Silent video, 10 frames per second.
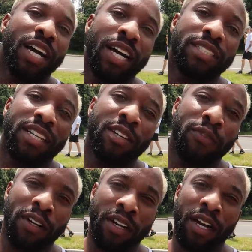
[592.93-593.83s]
I signed up
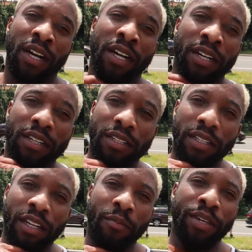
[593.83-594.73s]
for
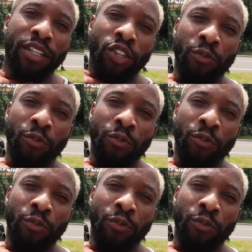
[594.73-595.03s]
Colombian